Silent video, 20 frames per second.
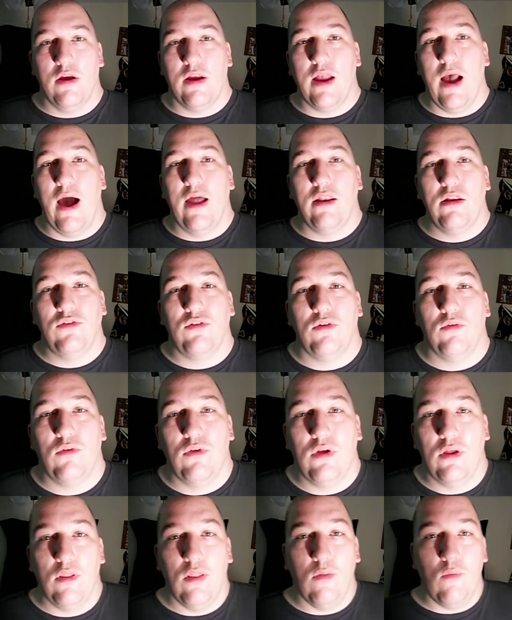God doesn't
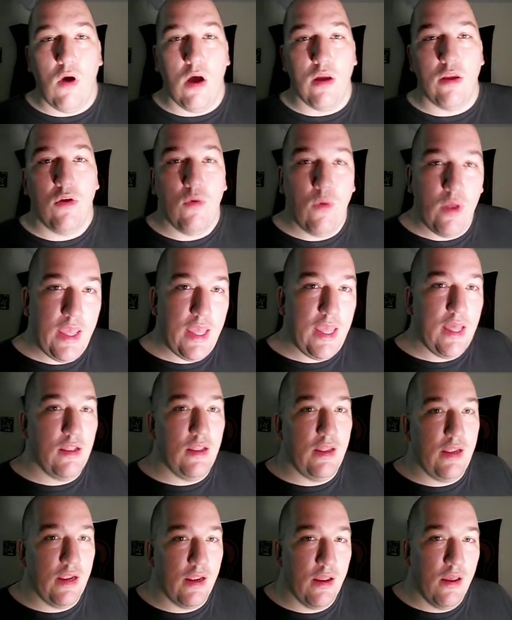really want you
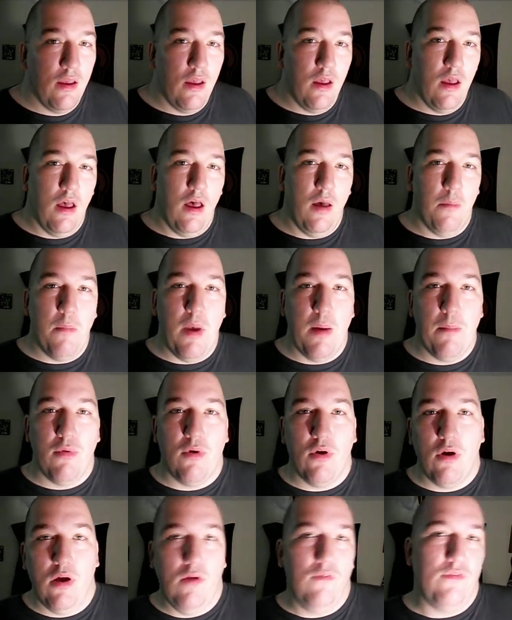healing a
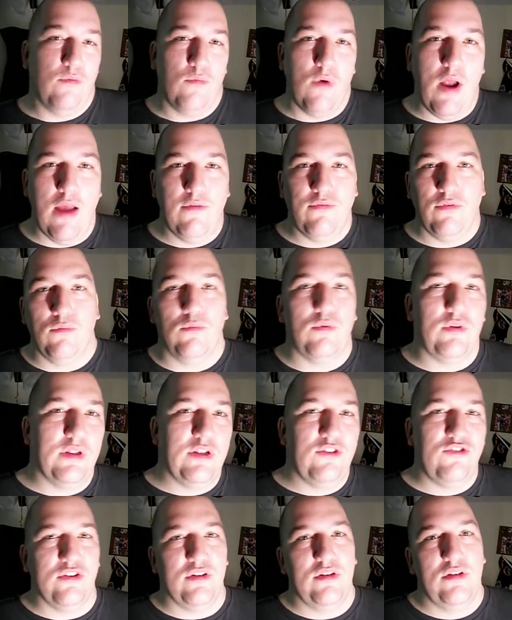member of a rival
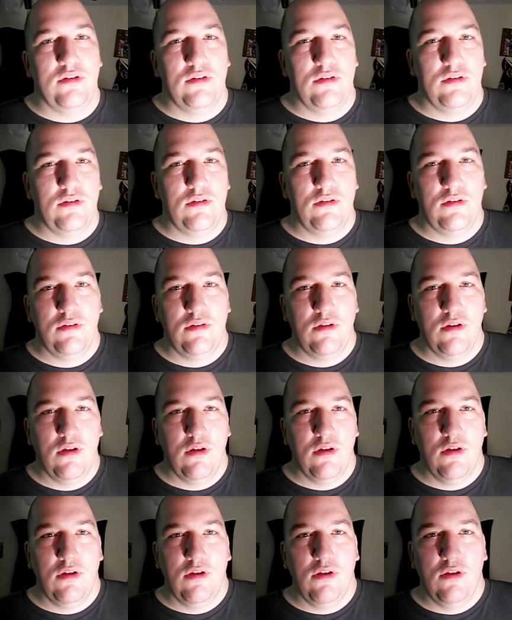religion,
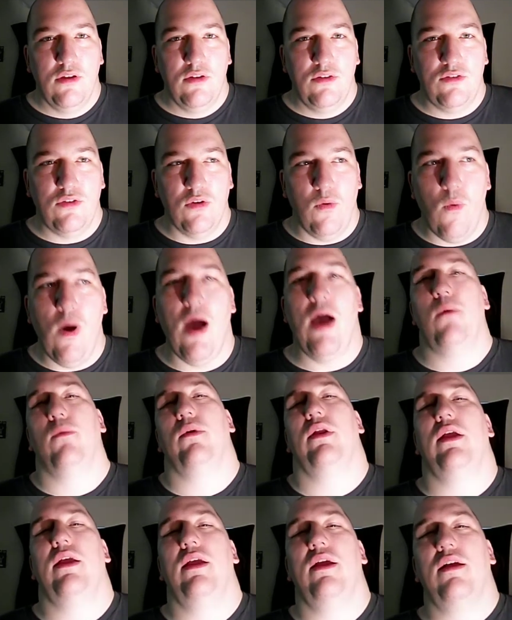so why
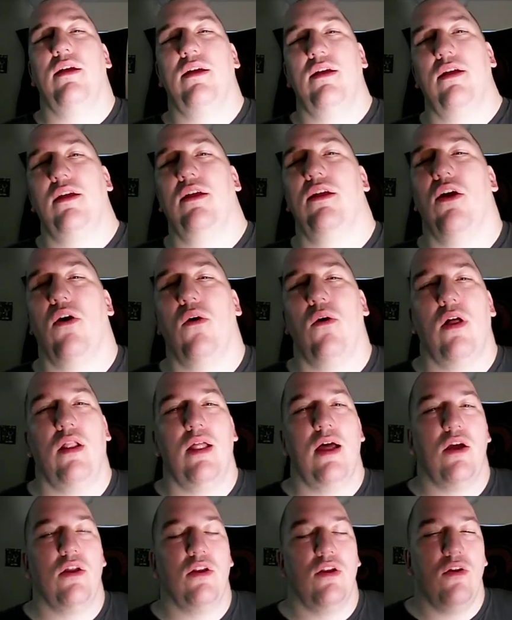would he,
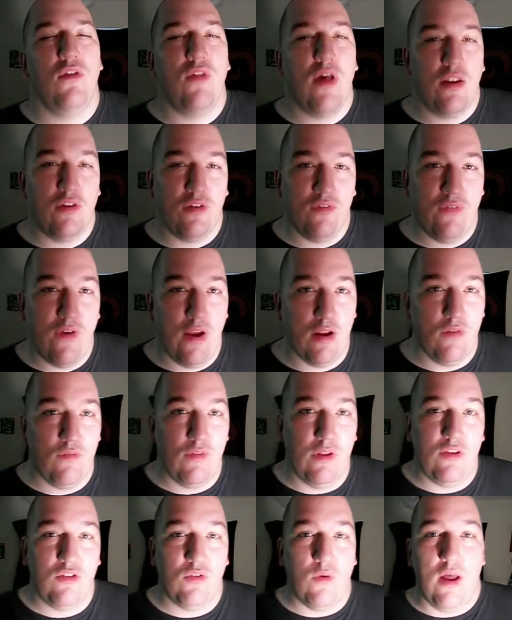allow you to do that as
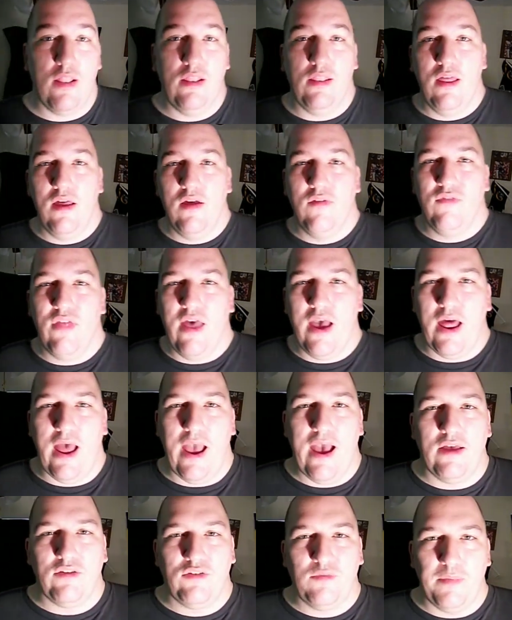effectively? So I love that
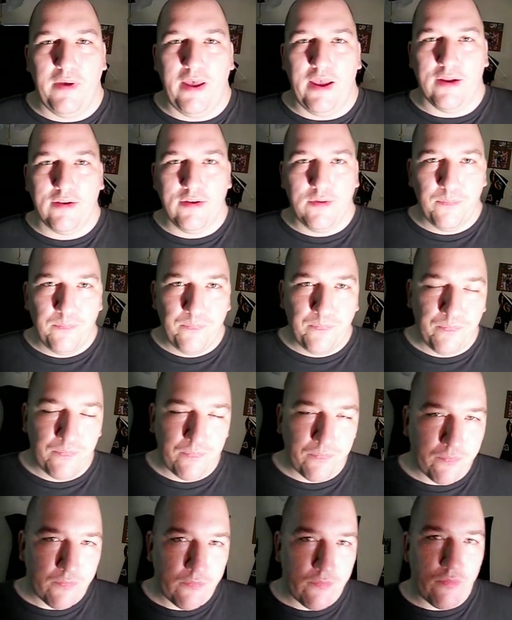aspect
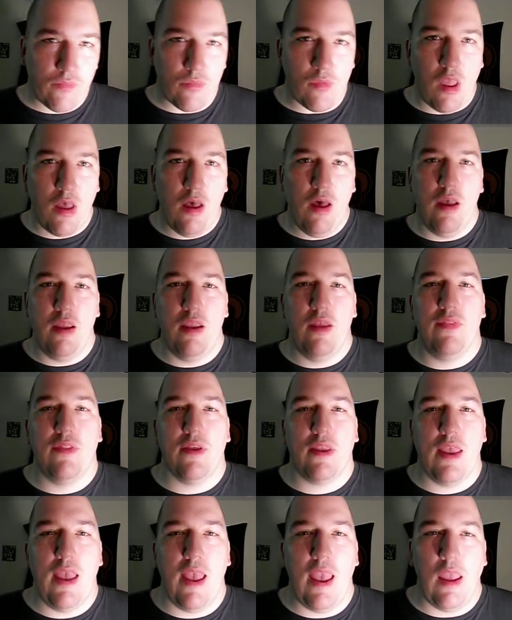in
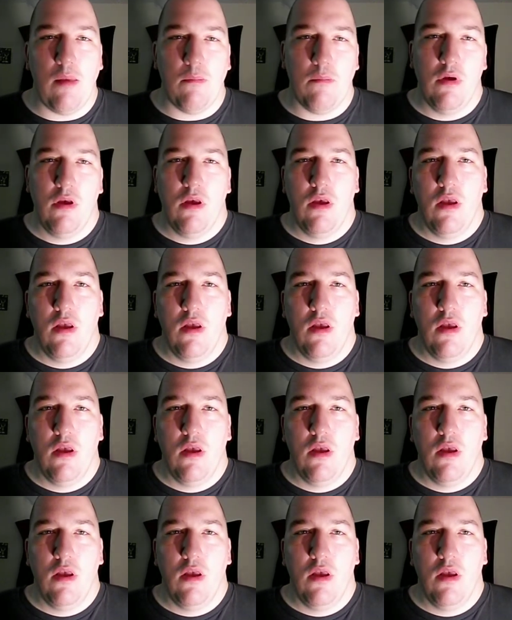the game.